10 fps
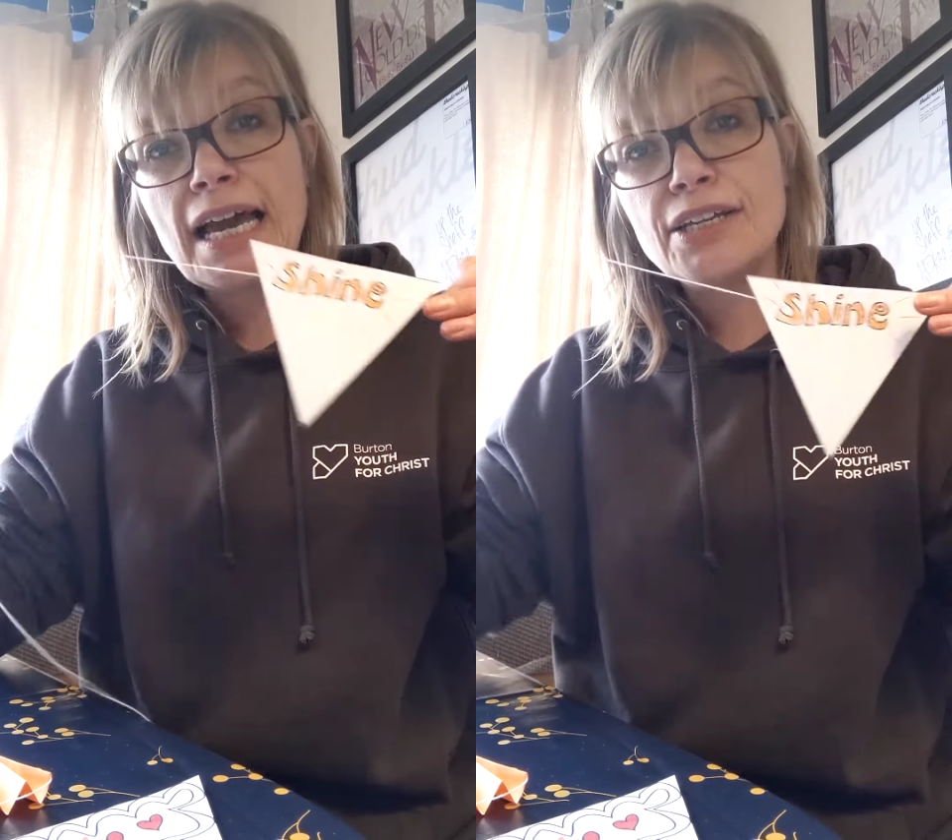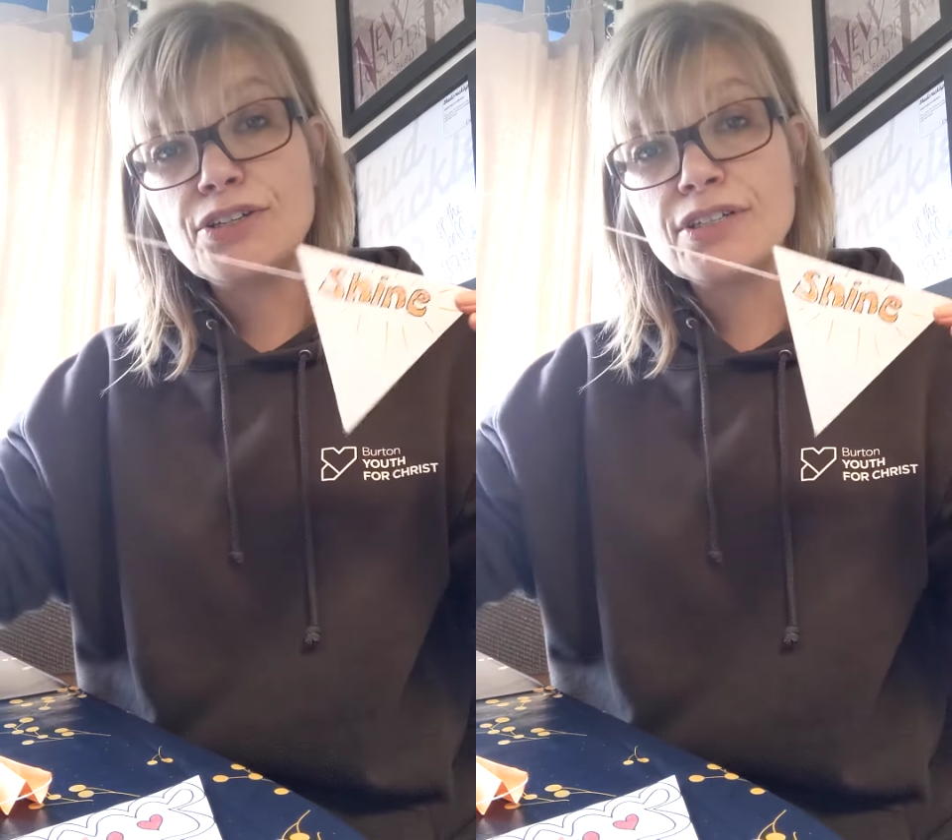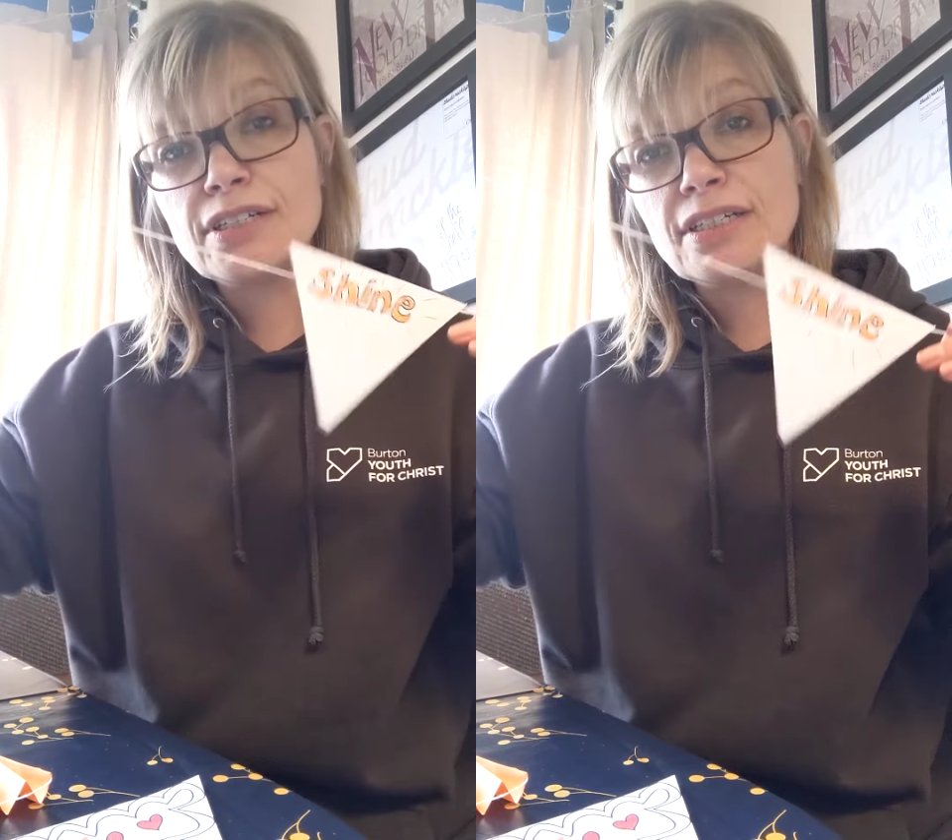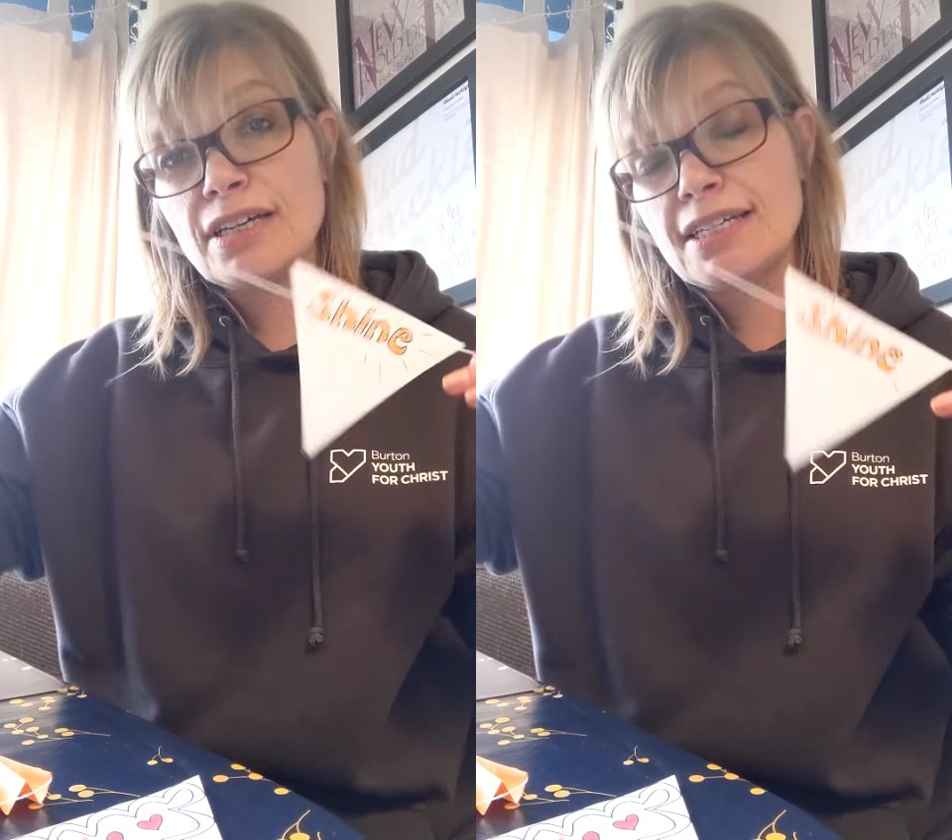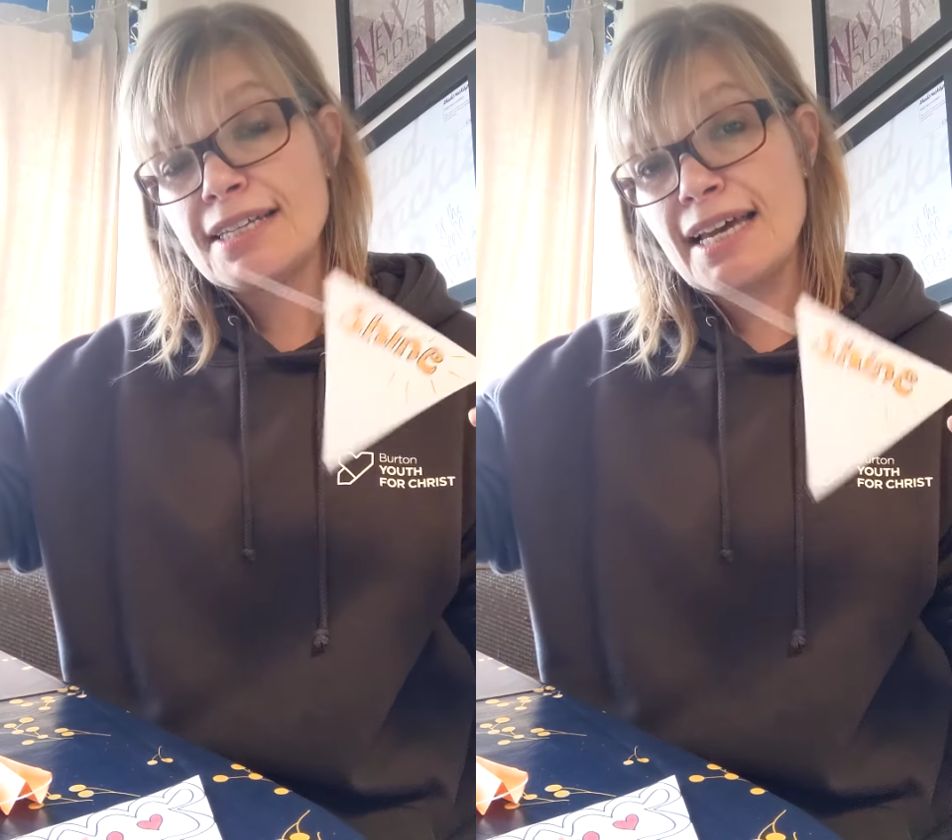and you can
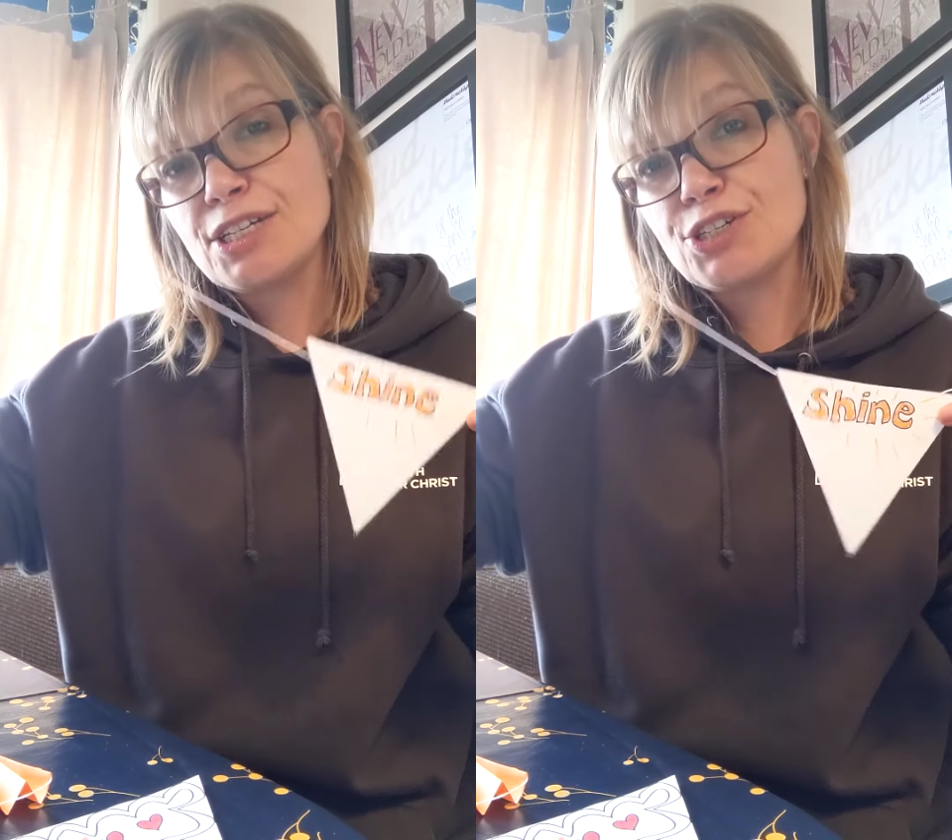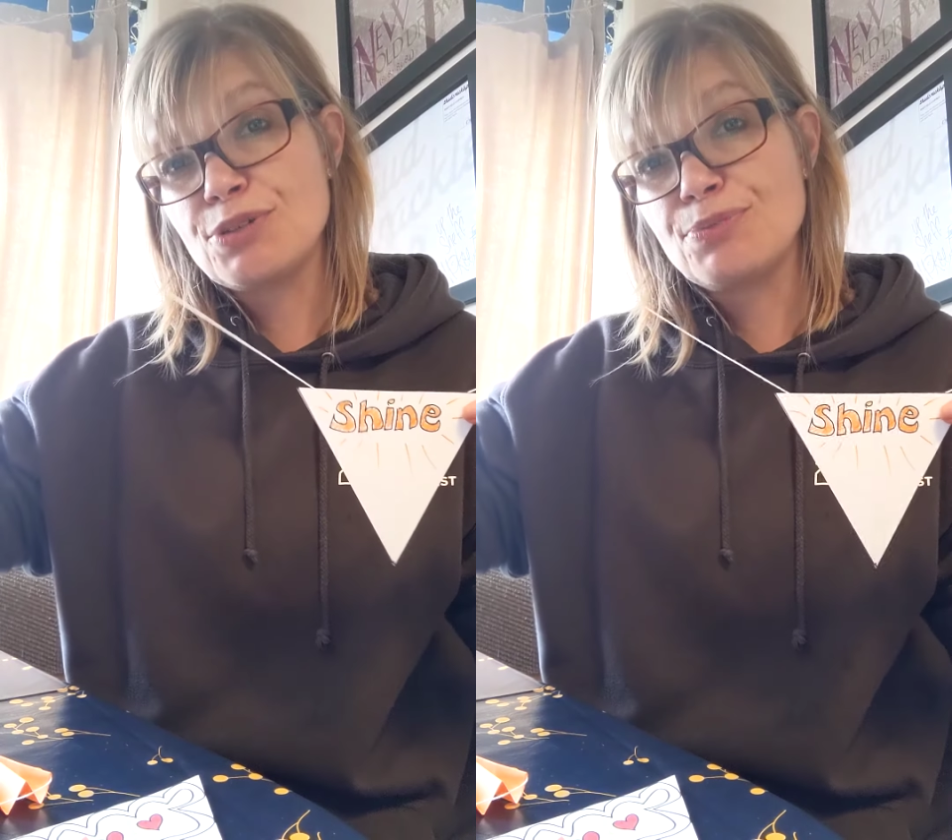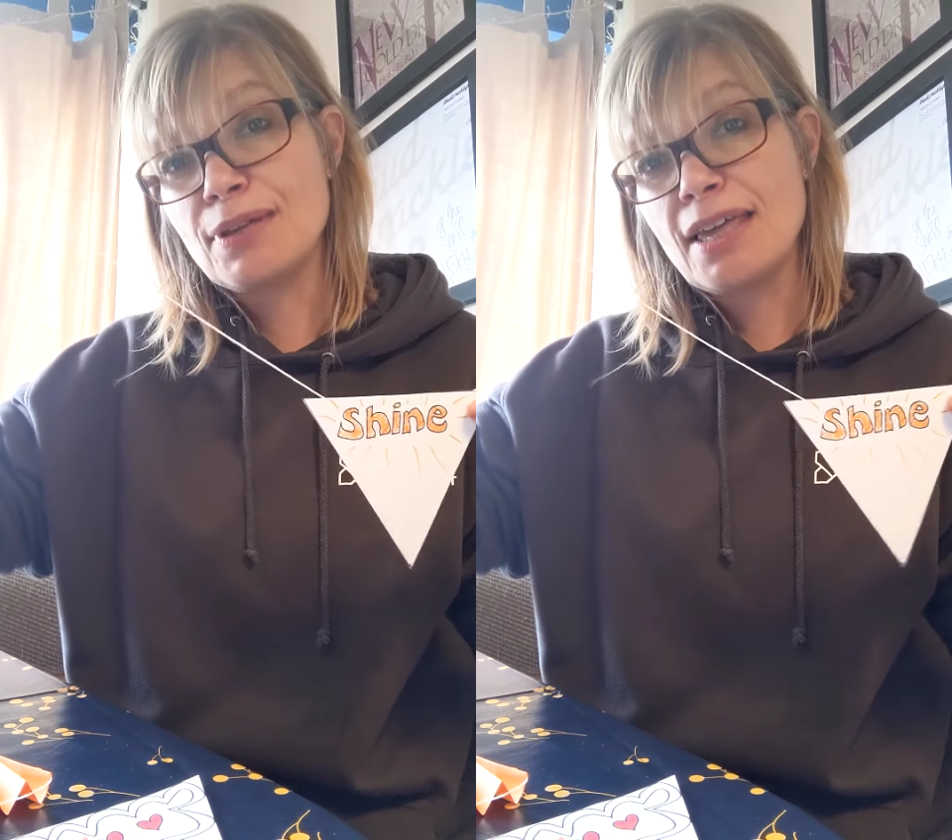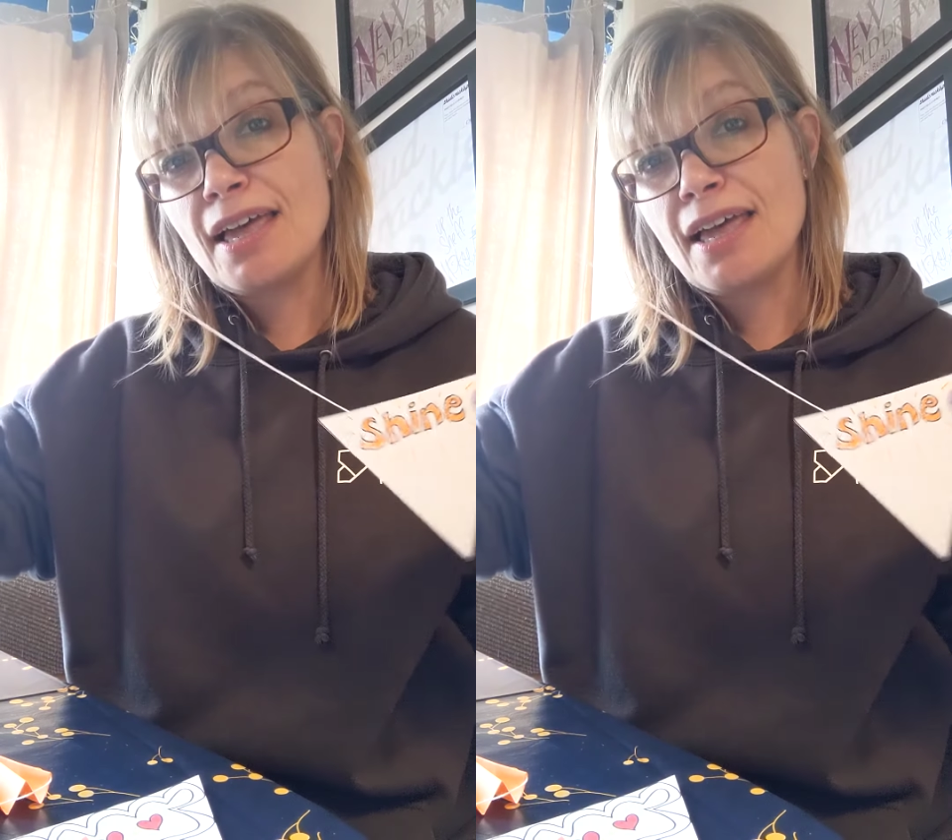attach them